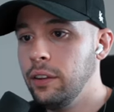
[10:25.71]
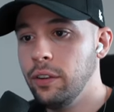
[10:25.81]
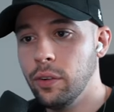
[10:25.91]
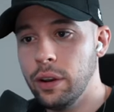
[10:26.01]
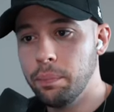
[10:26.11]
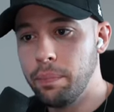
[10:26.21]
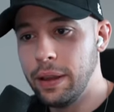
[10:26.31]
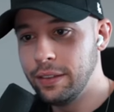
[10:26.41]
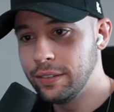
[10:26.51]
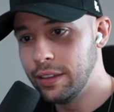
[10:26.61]
and you want to
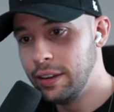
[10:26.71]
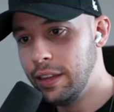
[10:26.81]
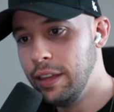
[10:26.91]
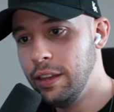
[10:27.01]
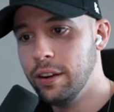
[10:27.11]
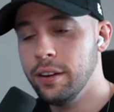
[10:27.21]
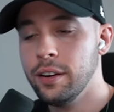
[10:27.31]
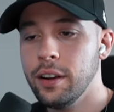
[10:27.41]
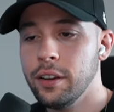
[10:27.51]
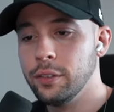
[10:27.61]
paste it here.
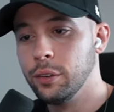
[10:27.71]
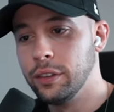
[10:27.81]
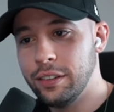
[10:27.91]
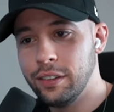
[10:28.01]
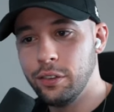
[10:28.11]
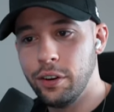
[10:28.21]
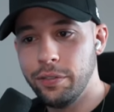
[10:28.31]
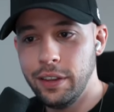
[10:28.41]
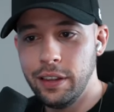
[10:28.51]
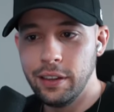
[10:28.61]
So this is your
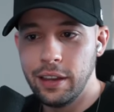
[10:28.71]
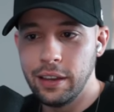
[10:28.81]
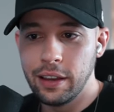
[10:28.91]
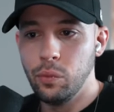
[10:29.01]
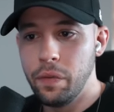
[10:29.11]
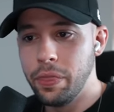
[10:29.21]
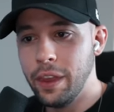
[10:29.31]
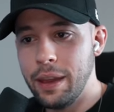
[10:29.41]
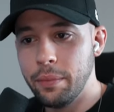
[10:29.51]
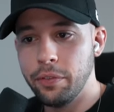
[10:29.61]
affiliate link with the
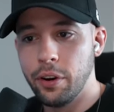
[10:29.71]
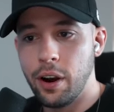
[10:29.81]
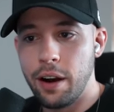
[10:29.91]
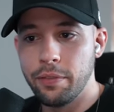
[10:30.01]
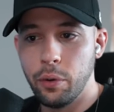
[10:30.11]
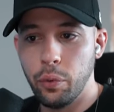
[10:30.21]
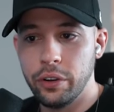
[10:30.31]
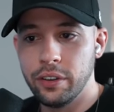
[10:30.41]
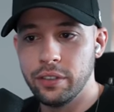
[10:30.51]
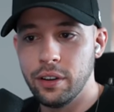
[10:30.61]
name of your offer,
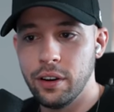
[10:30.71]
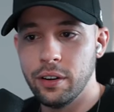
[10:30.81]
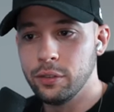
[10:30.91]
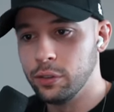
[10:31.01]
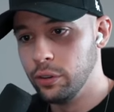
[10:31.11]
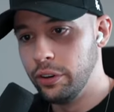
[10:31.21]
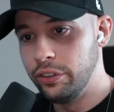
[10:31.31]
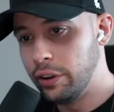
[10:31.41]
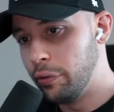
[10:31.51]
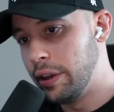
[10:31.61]
which is a solar
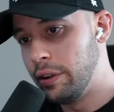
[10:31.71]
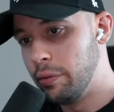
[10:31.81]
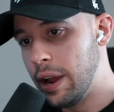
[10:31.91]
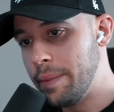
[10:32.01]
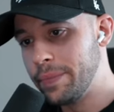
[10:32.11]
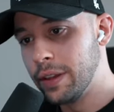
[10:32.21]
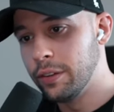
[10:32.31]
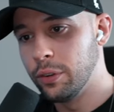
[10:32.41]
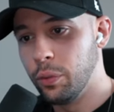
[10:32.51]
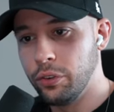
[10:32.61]
generator, right?
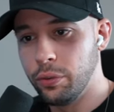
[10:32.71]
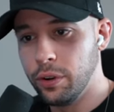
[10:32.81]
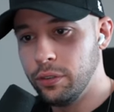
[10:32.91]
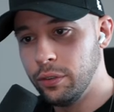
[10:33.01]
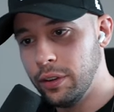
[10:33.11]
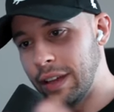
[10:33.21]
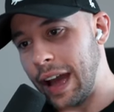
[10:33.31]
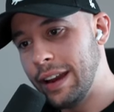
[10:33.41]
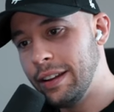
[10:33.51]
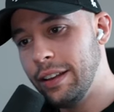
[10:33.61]
So what you want to do is
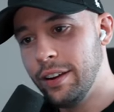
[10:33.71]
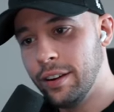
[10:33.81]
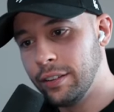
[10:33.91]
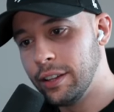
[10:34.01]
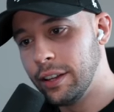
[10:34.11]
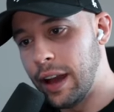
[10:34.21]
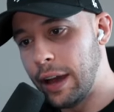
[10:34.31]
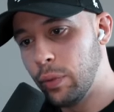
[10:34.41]
add it here and click add